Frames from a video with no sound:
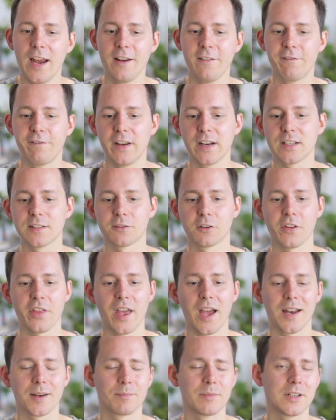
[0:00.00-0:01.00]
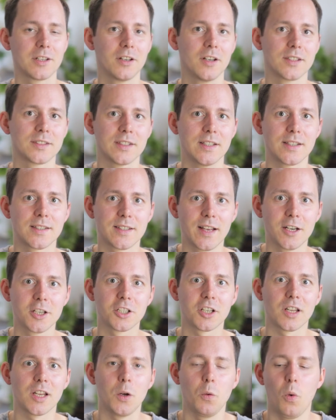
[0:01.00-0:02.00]
a fix for that, because
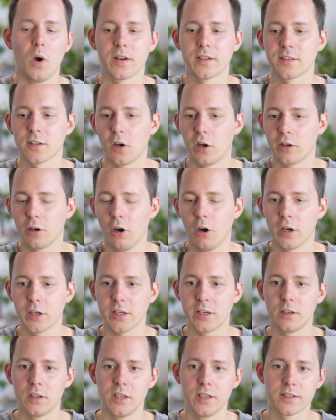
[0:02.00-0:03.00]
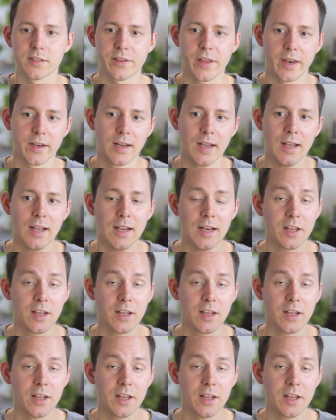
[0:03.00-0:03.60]
essentially what is going on here is that